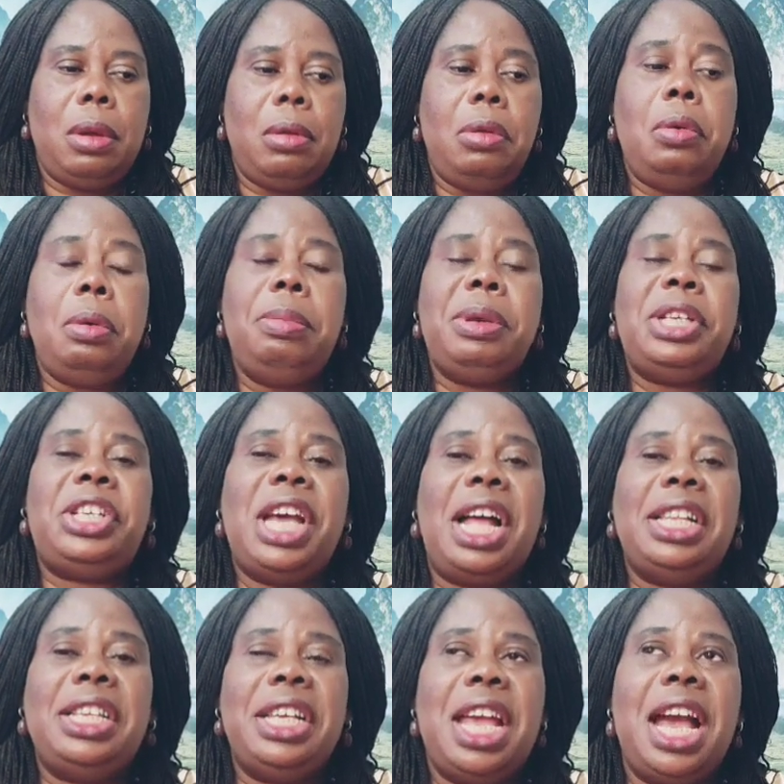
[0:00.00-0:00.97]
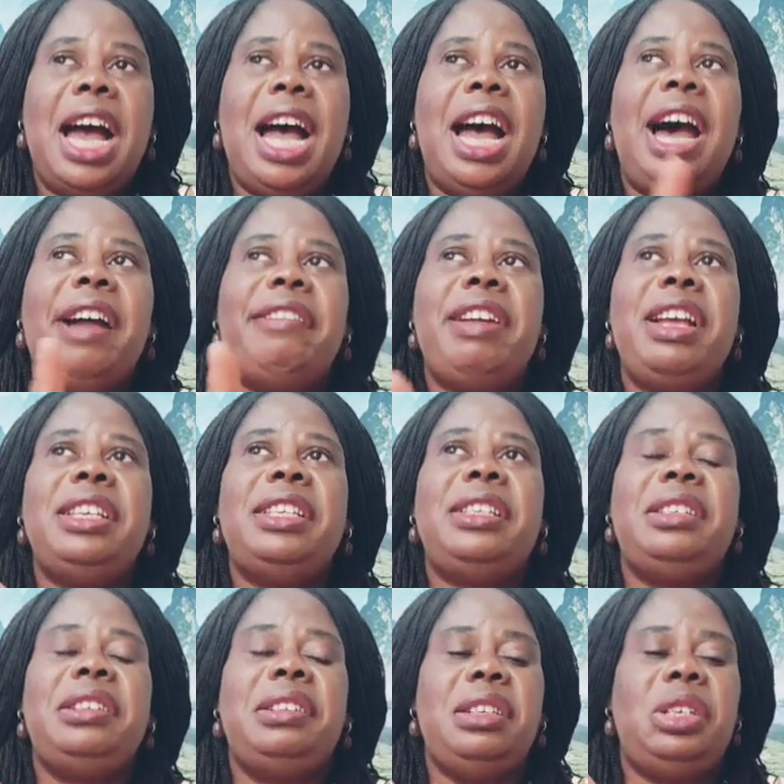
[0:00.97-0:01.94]
you will be shouting,
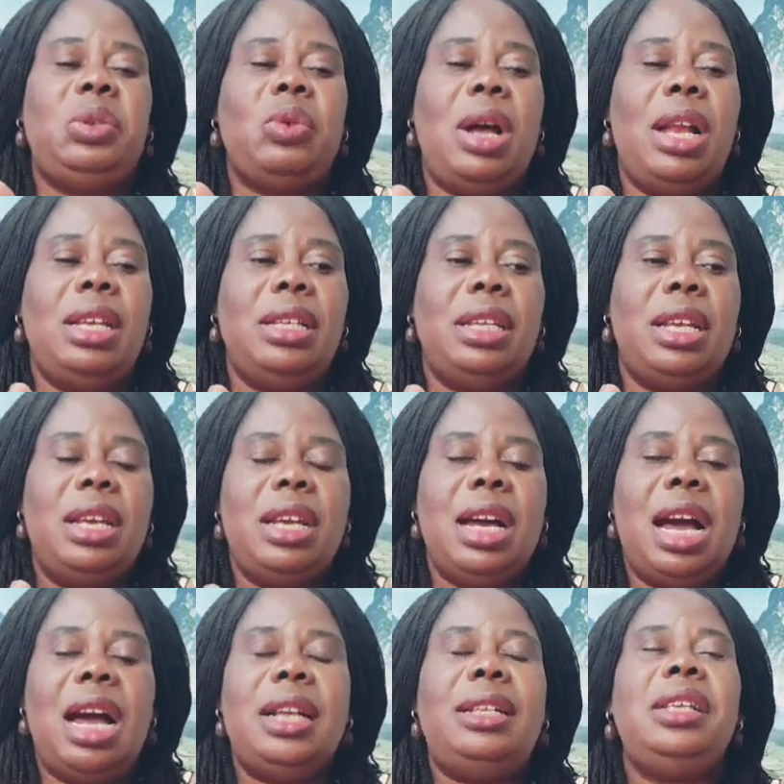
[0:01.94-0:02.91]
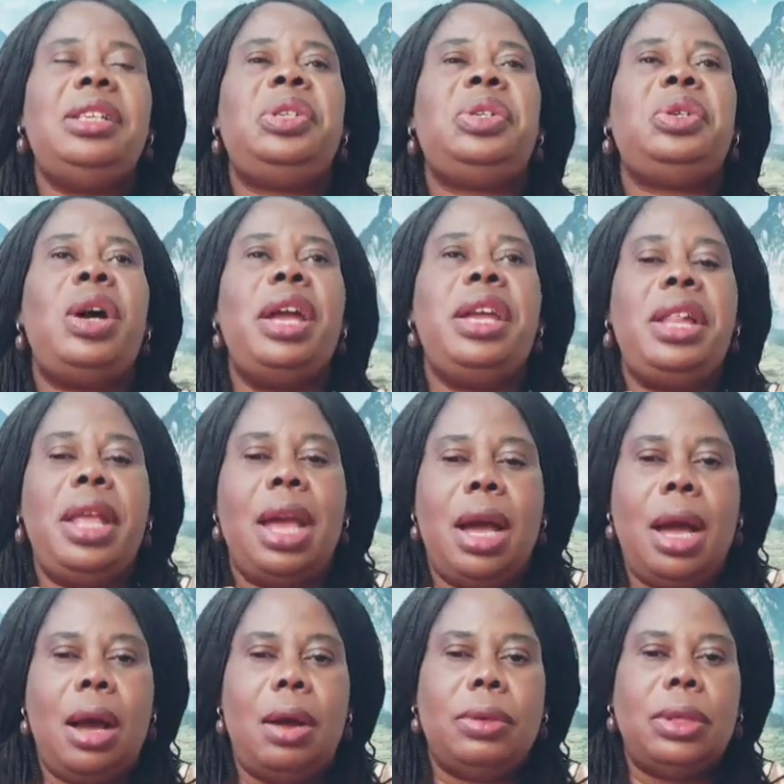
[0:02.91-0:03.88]
arrest ritualists and destroying their
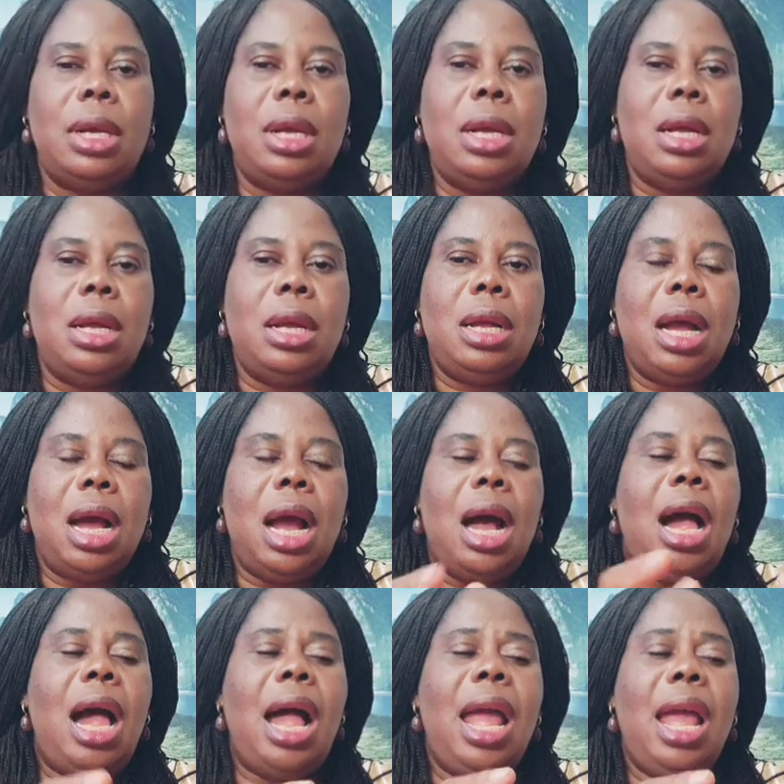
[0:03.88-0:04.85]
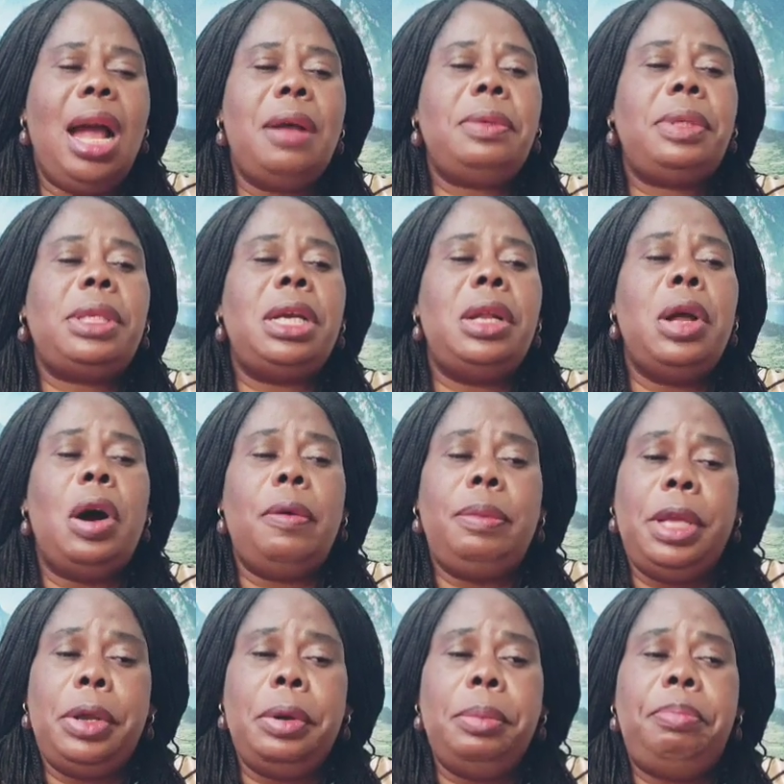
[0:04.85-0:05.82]
house. I am still
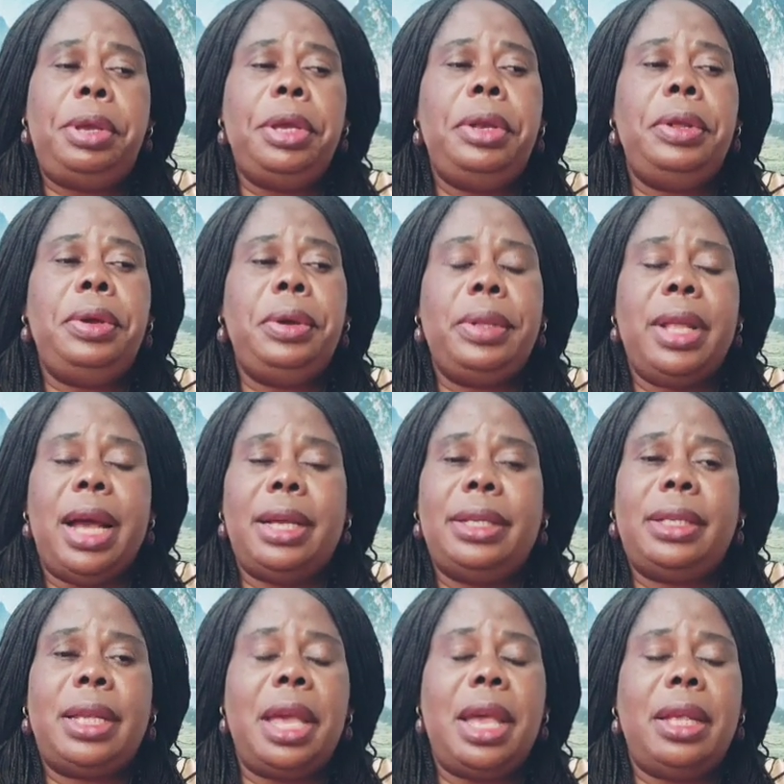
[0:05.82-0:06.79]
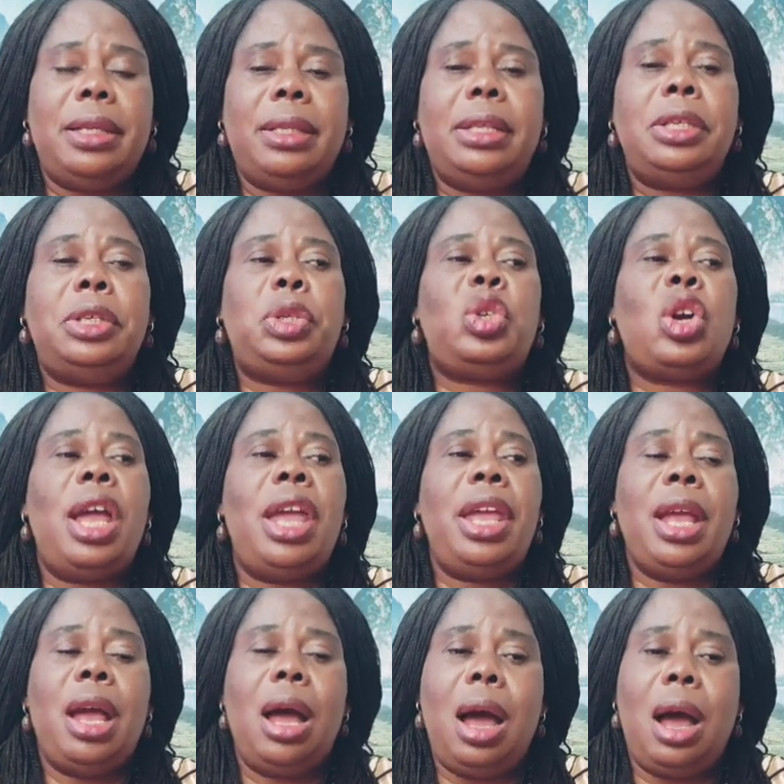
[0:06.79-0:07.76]
of the opinion that says
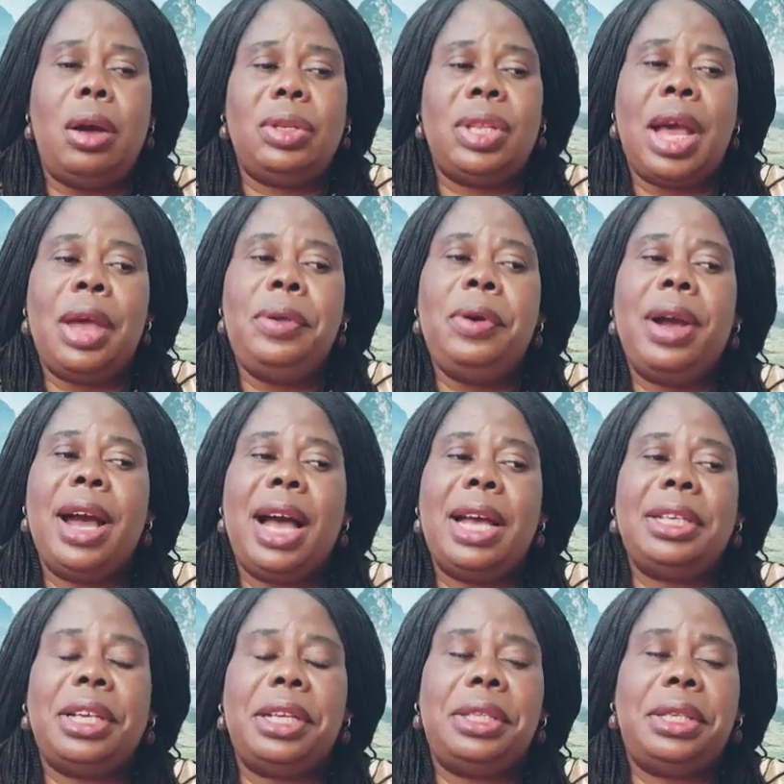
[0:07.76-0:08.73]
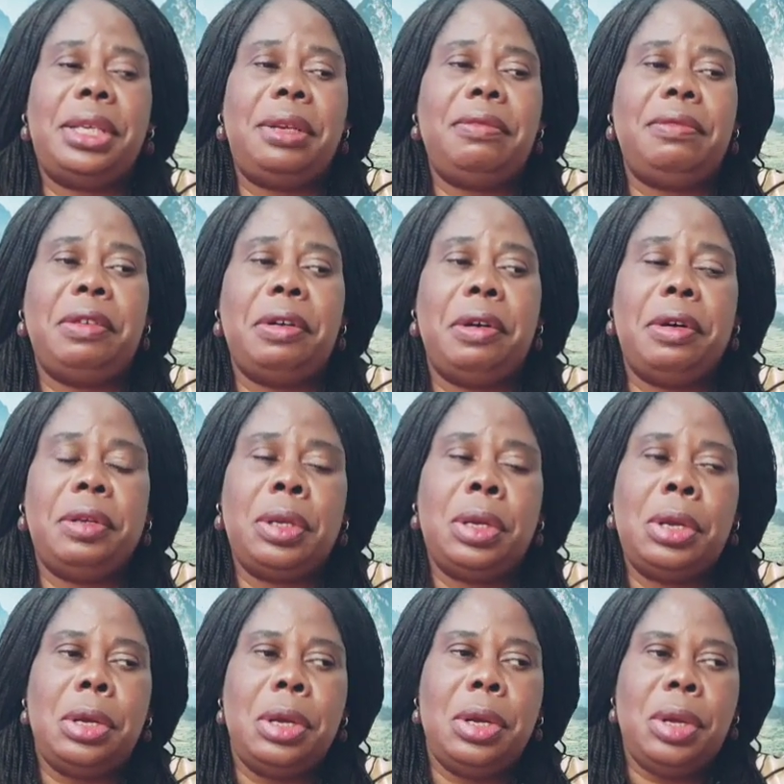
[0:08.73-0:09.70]
destroying house that you catch a thief or
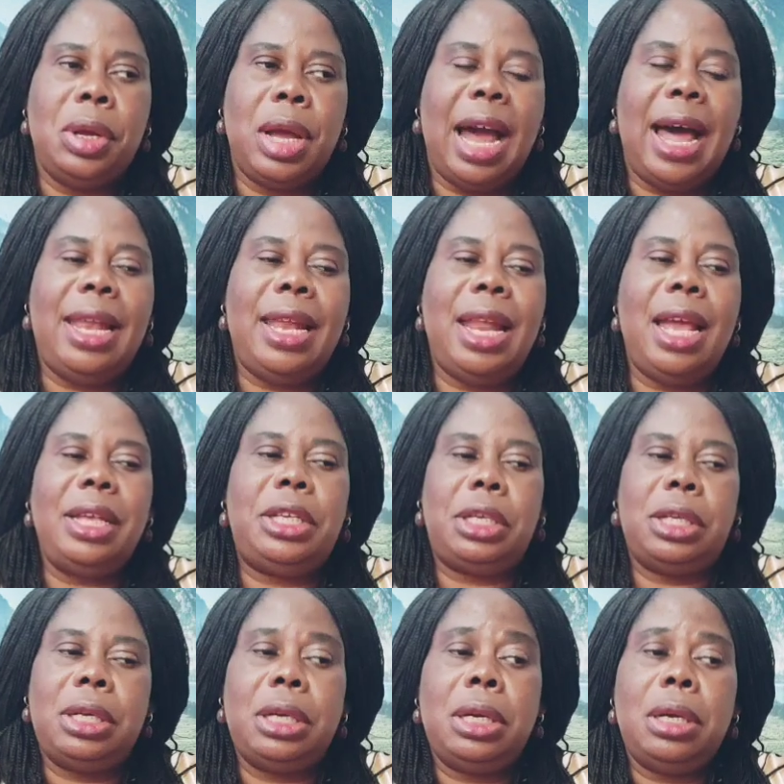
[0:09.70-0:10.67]
alleged